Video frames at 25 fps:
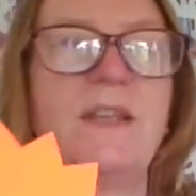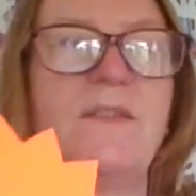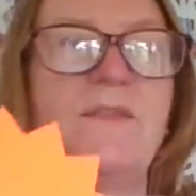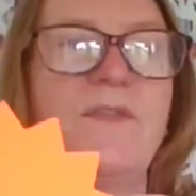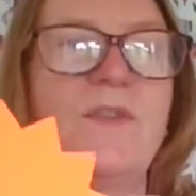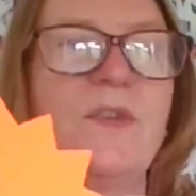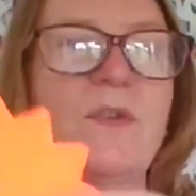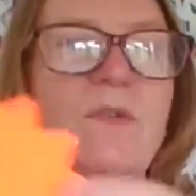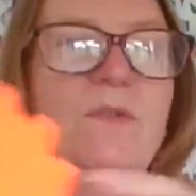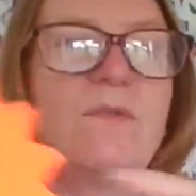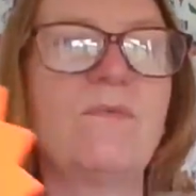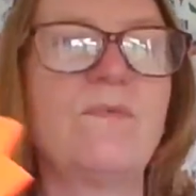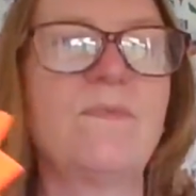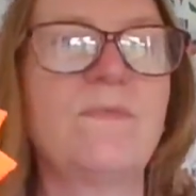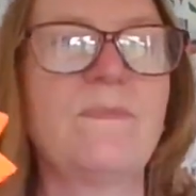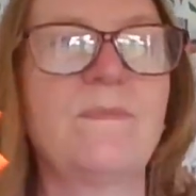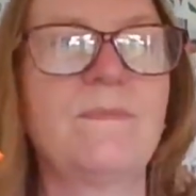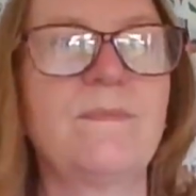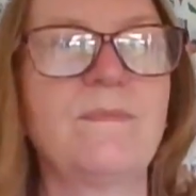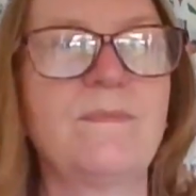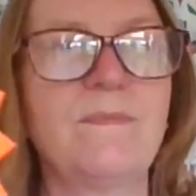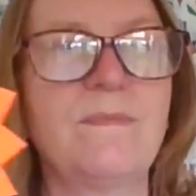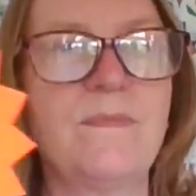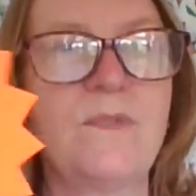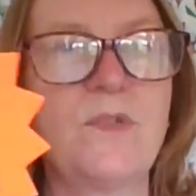If you
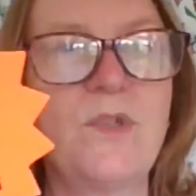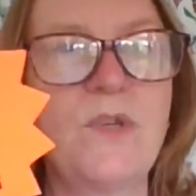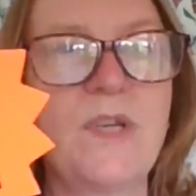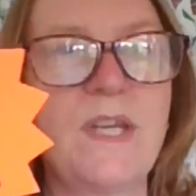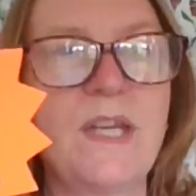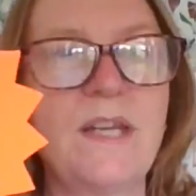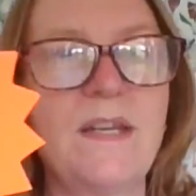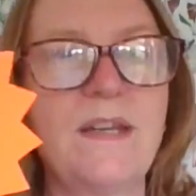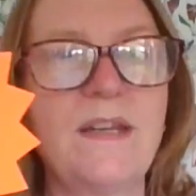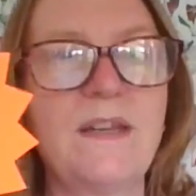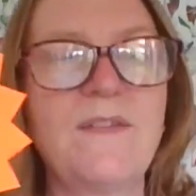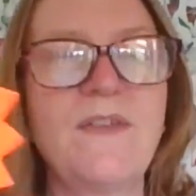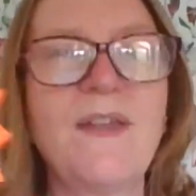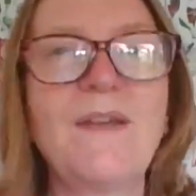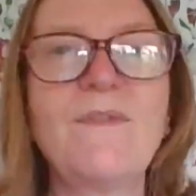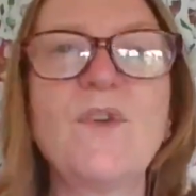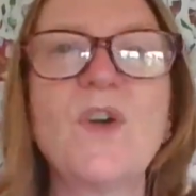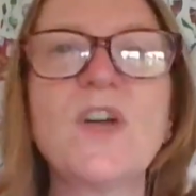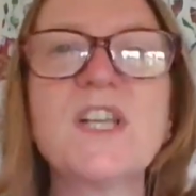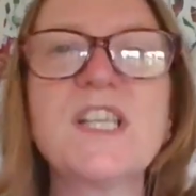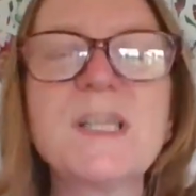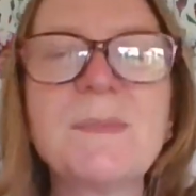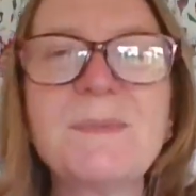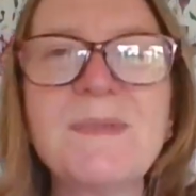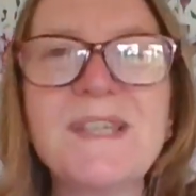haven't
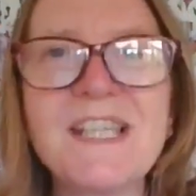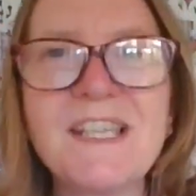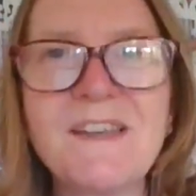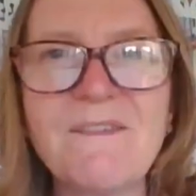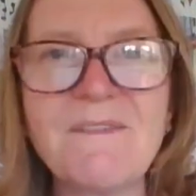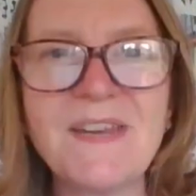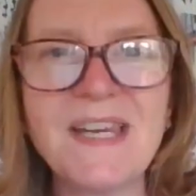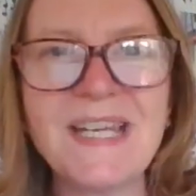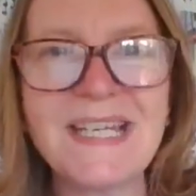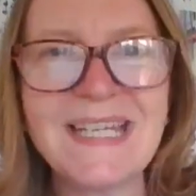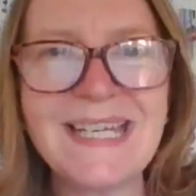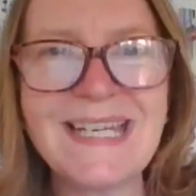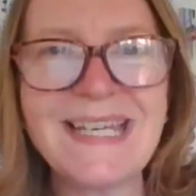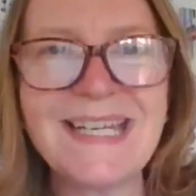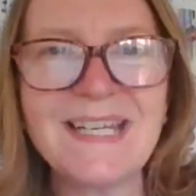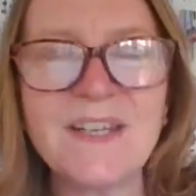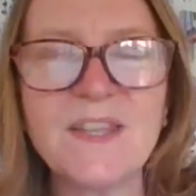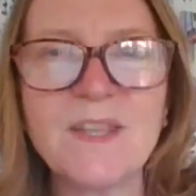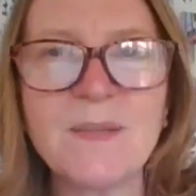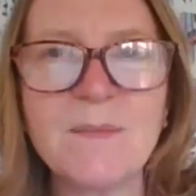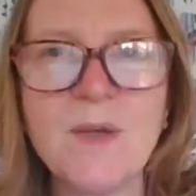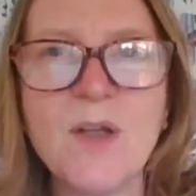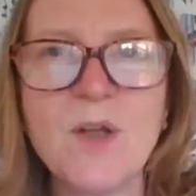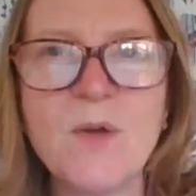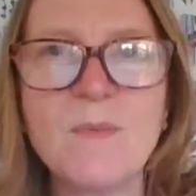got a specific need
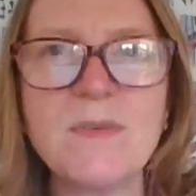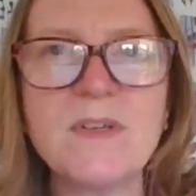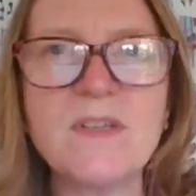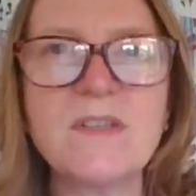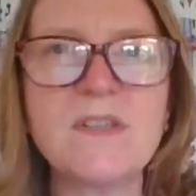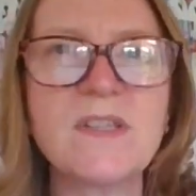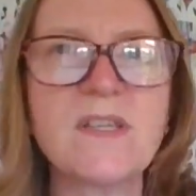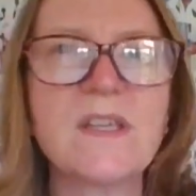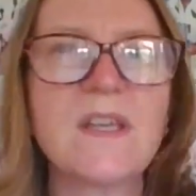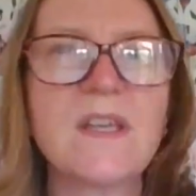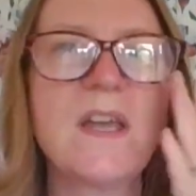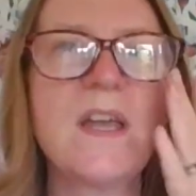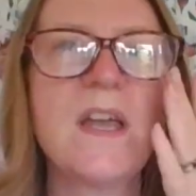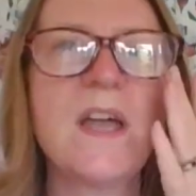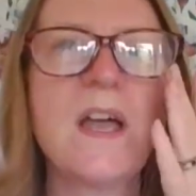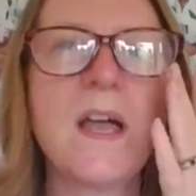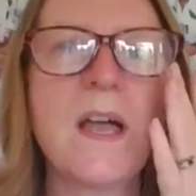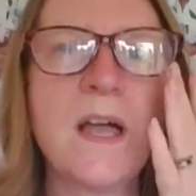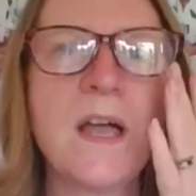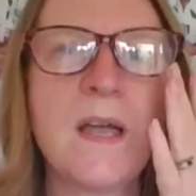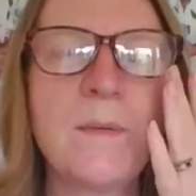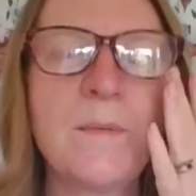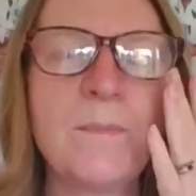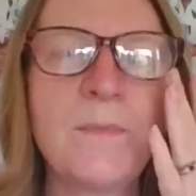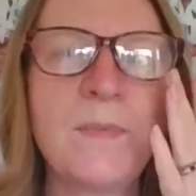at the moment,
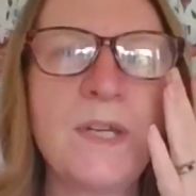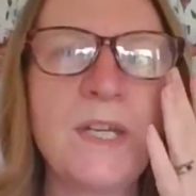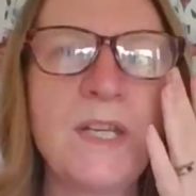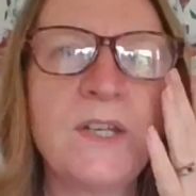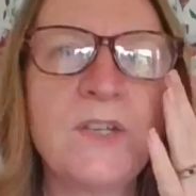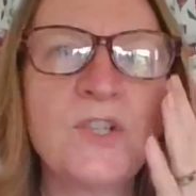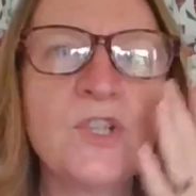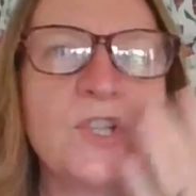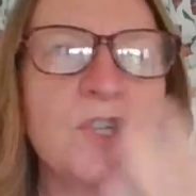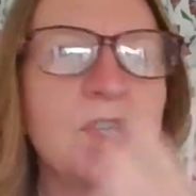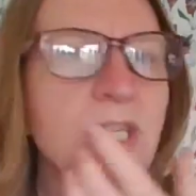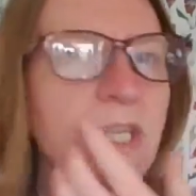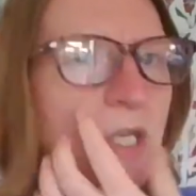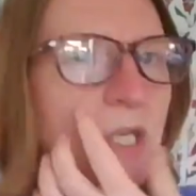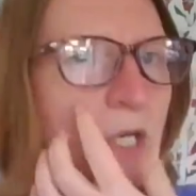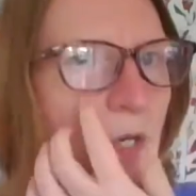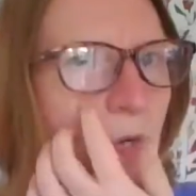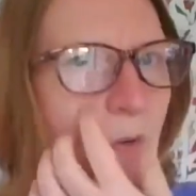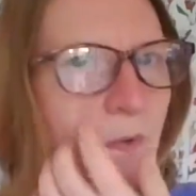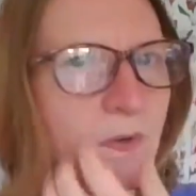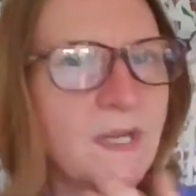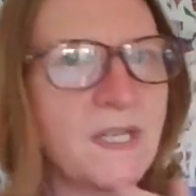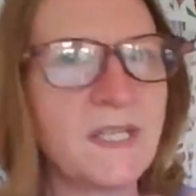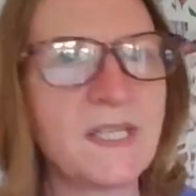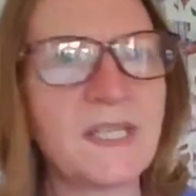but you're just
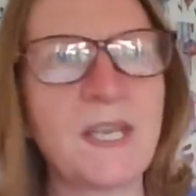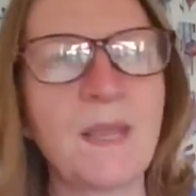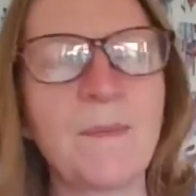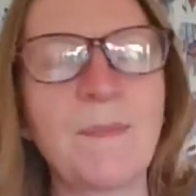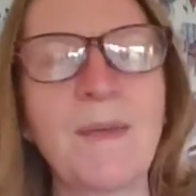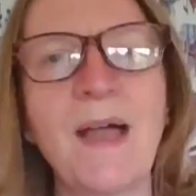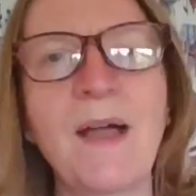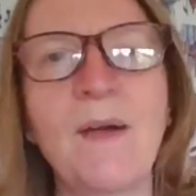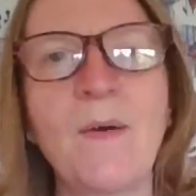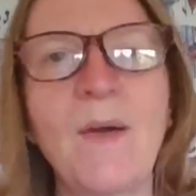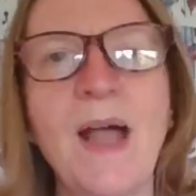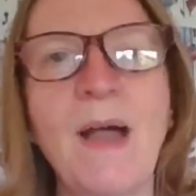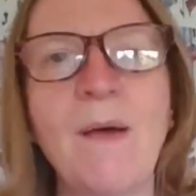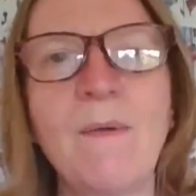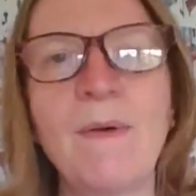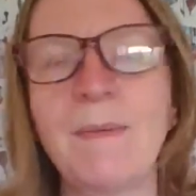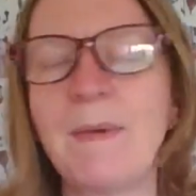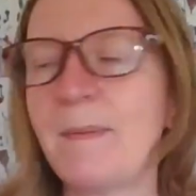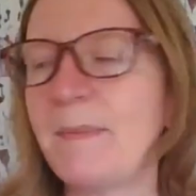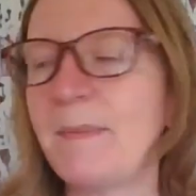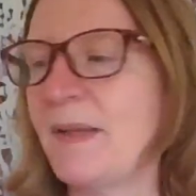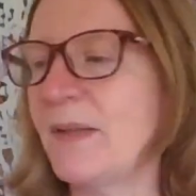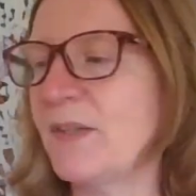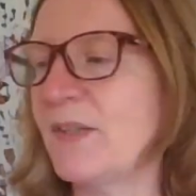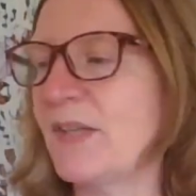curious about how I
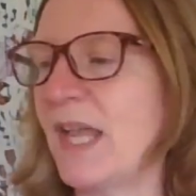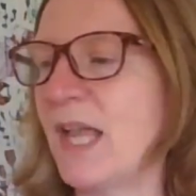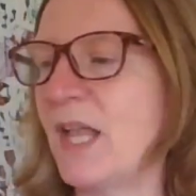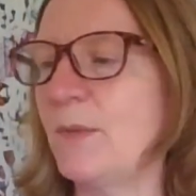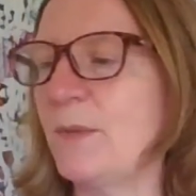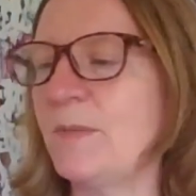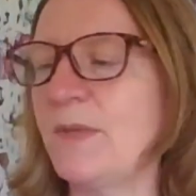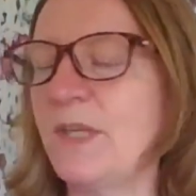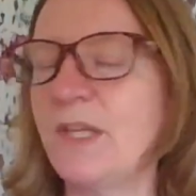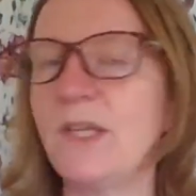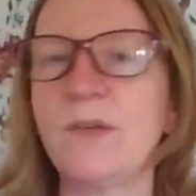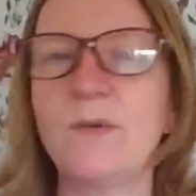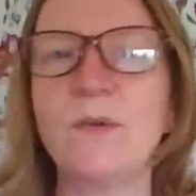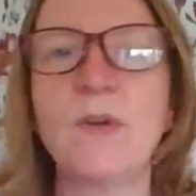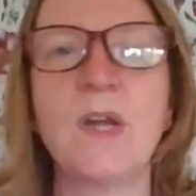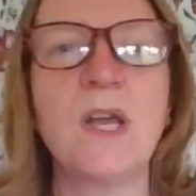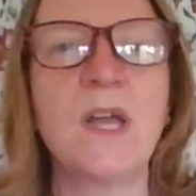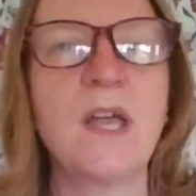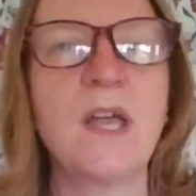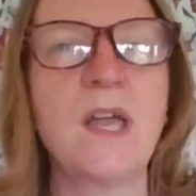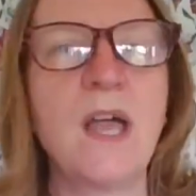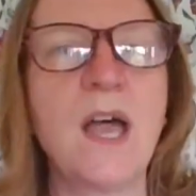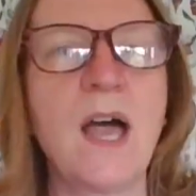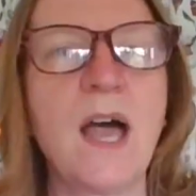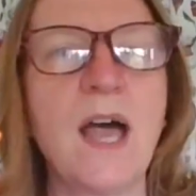might be able to help you,
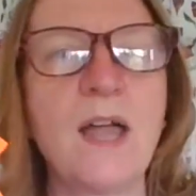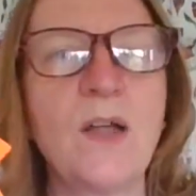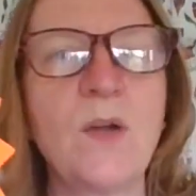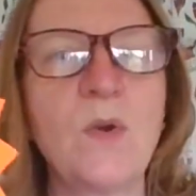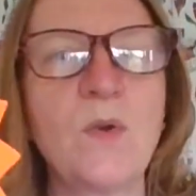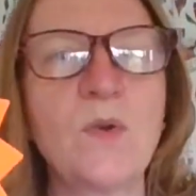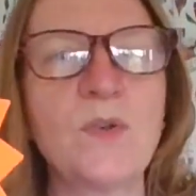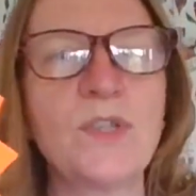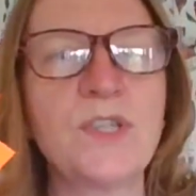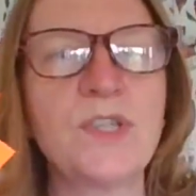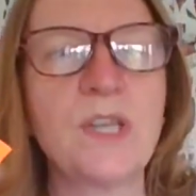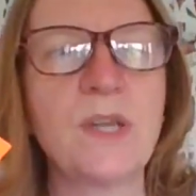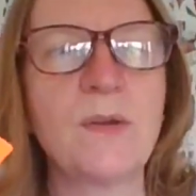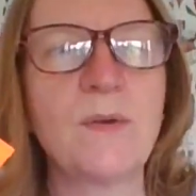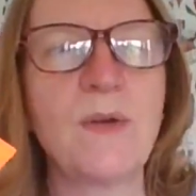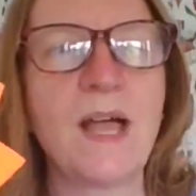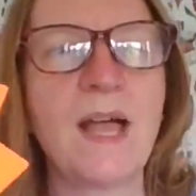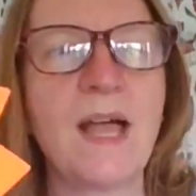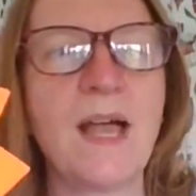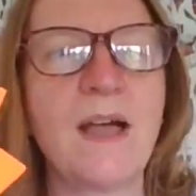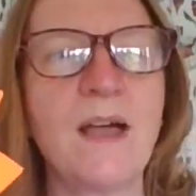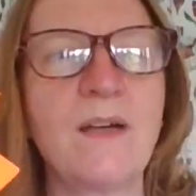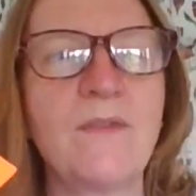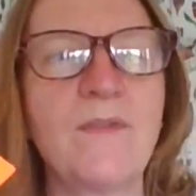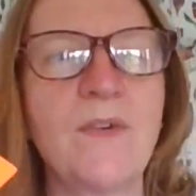I also
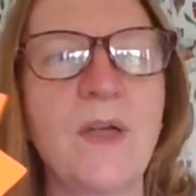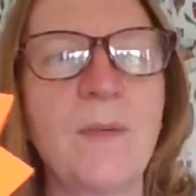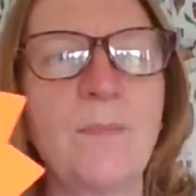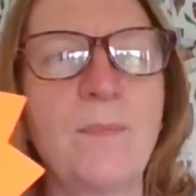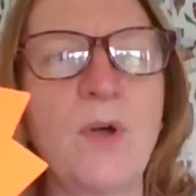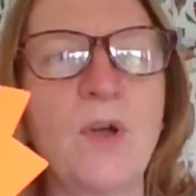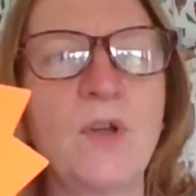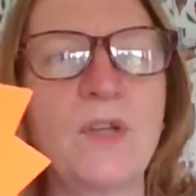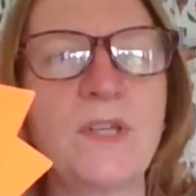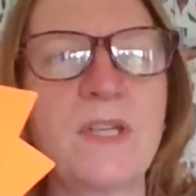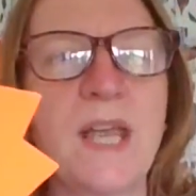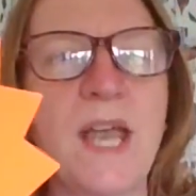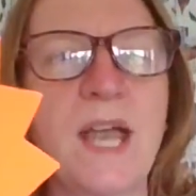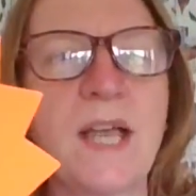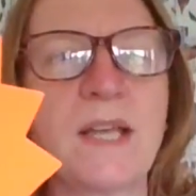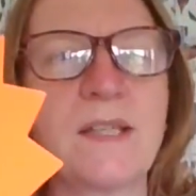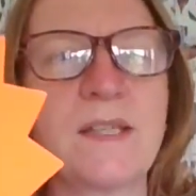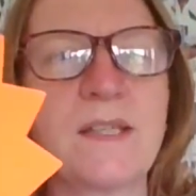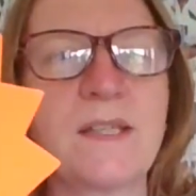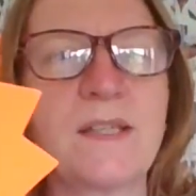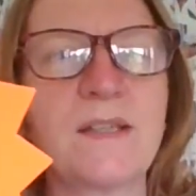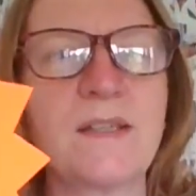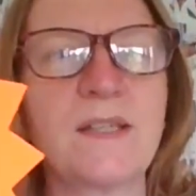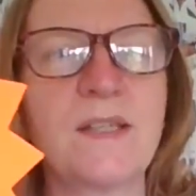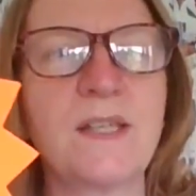have a
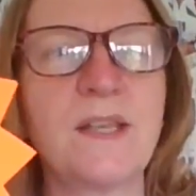podcast.